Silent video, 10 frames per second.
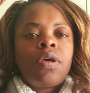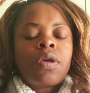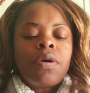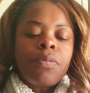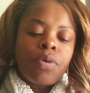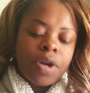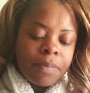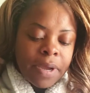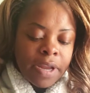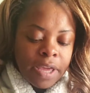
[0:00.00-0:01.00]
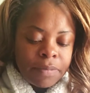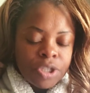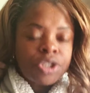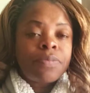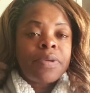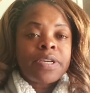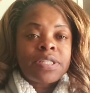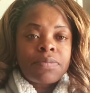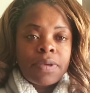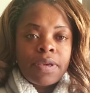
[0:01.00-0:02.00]
Good morning. My name is Shamika
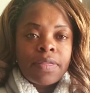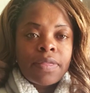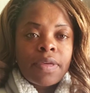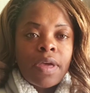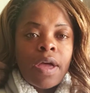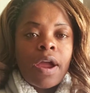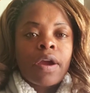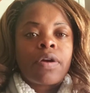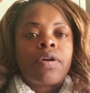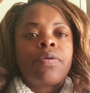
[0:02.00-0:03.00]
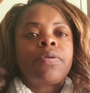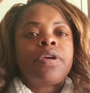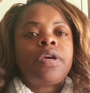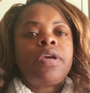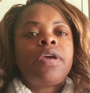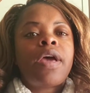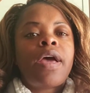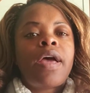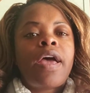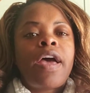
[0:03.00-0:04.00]
Smith. I currently
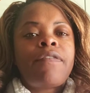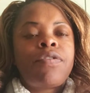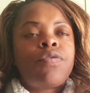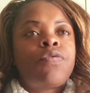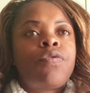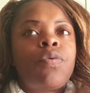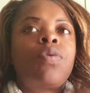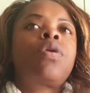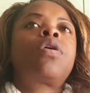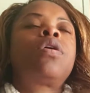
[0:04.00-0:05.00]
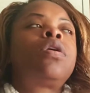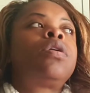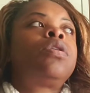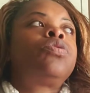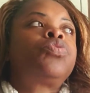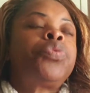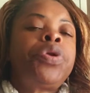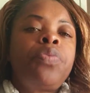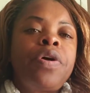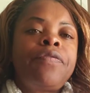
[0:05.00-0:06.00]
have you for
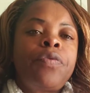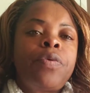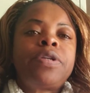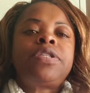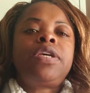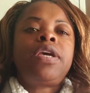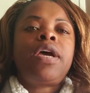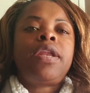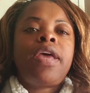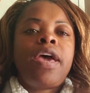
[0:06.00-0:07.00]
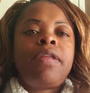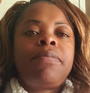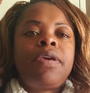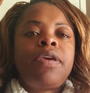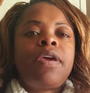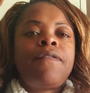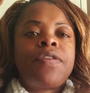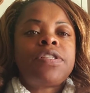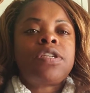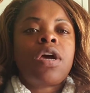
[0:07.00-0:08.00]
2114 Anatomy and
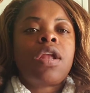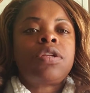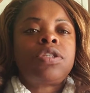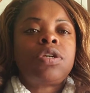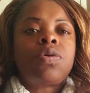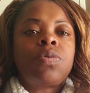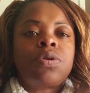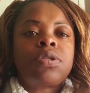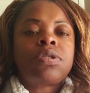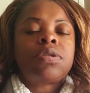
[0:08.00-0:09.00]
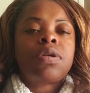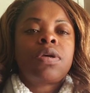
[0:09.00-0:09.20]
Physiology course.